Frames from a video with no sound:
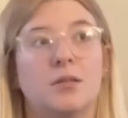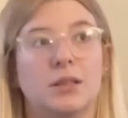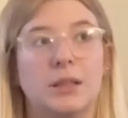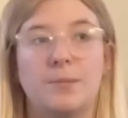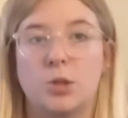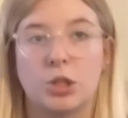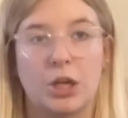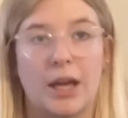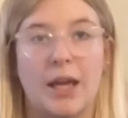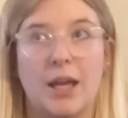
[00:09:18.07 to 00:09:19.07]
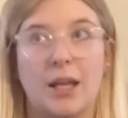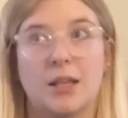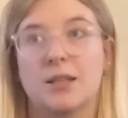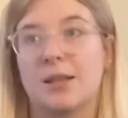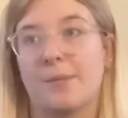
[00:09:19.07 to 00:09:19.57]
sleep
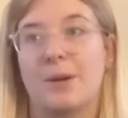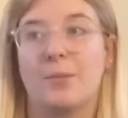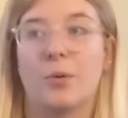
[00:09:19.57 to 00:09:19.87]
train, some people